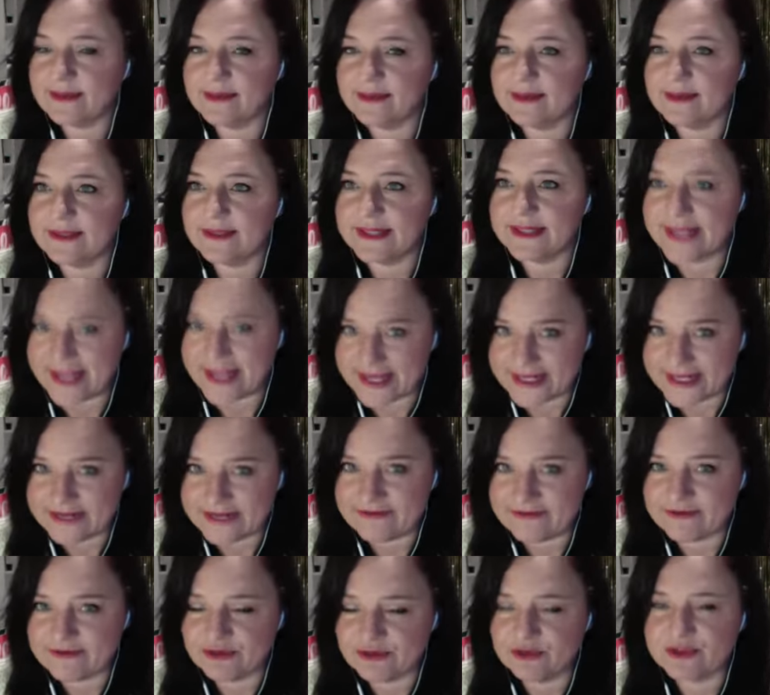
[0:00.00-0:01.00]

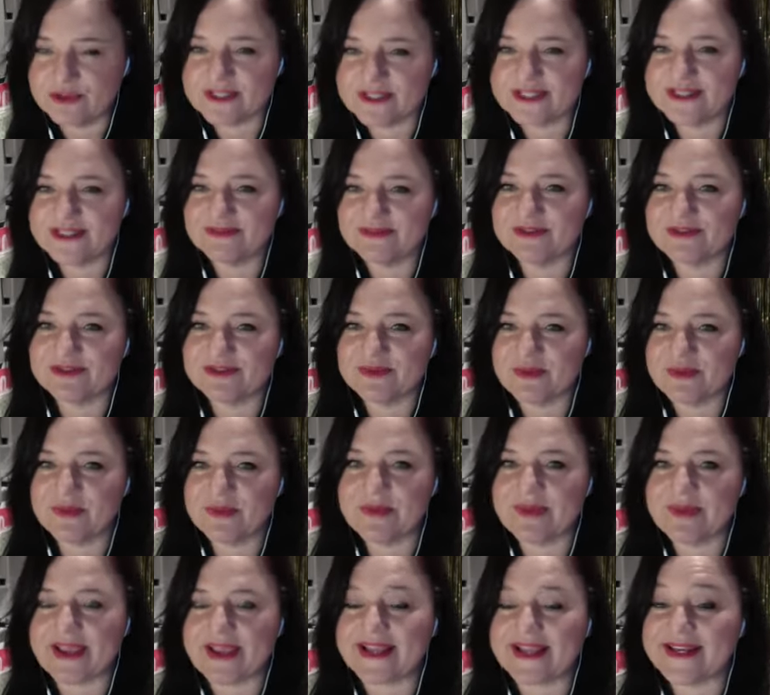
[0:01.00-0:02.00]
negative thoughts, because when we
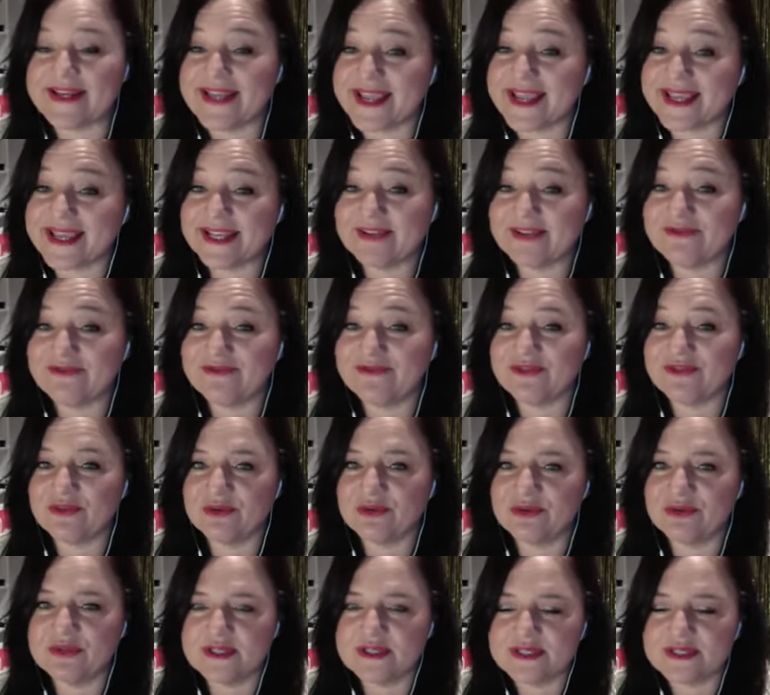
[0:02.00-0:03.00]
make negative
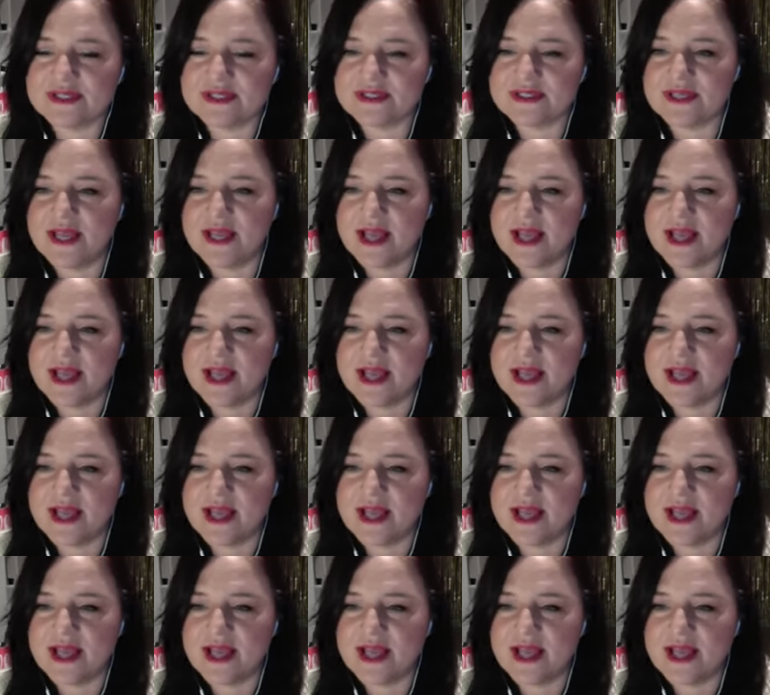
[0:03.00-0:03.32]
thoughts,